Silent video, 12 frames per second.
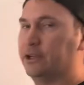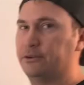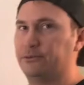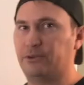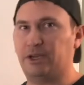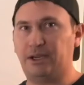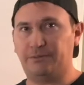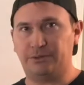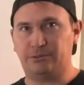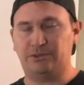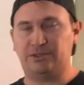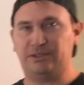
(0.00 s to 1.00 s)
of
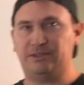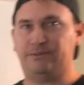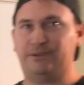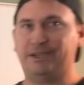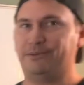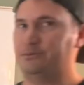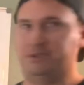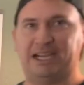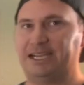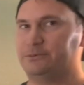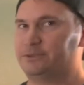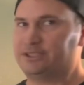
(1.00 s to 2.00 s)
Office 365?
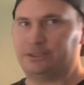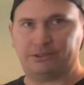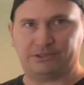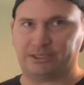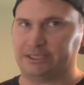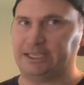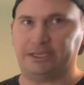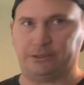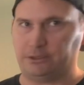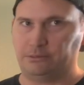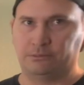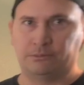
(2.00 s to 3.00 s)
I seriously
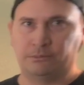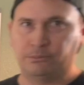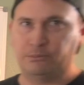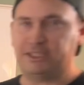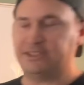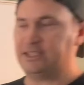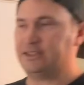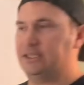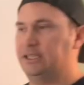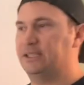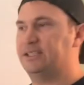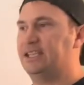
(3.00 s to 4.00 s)
doubt it. Because at
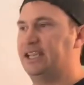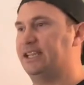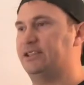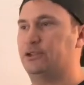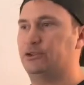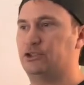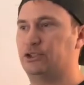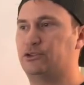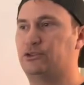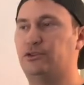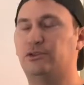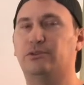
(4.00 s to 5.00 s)
the end of the day, there's
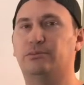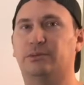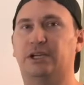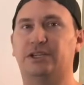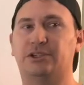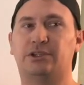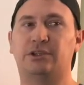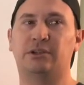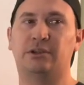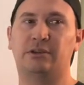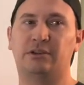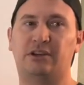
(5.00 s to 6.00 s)
just too much
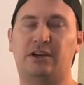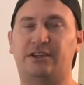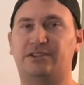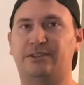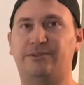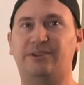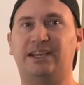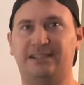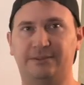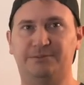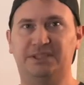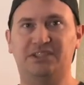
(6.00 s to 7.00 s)
cost
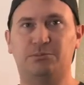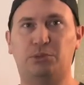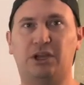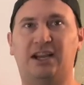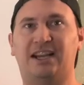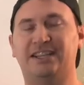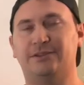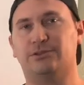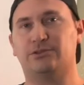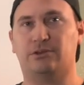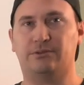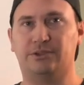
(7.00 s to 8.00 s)
effectiveness behind the
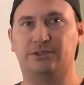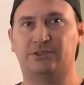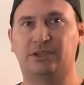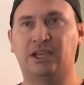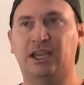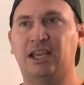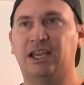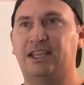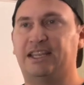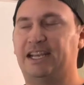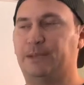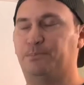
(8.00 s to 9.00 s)
service
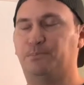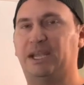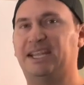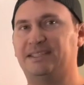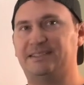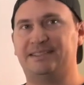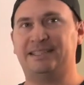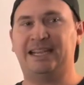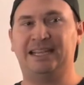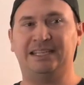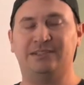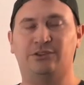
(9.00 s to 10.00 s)
that it
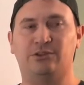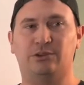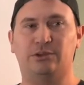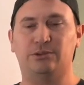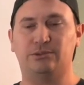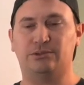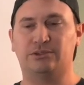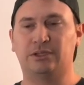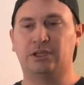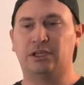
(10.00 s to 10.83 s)
maintains those